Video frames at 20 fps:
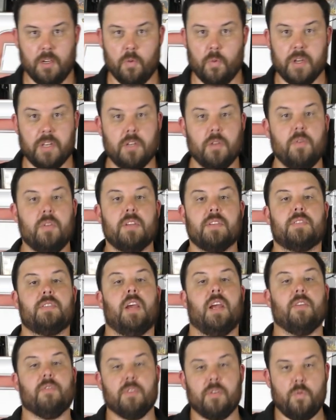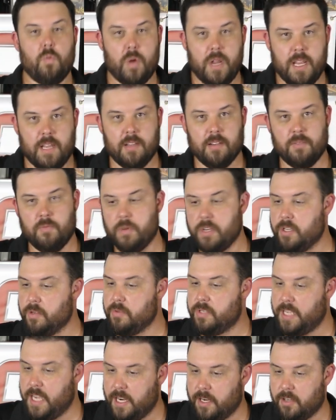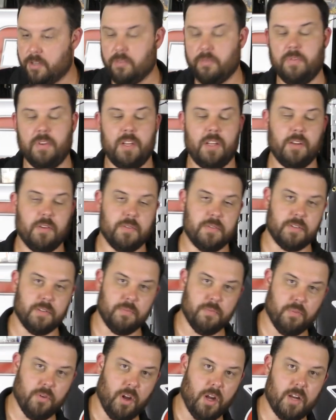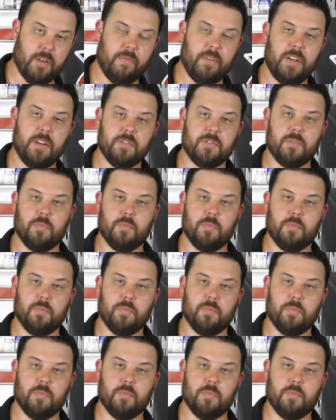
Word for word: We do this every week. We do technical videos and product videos,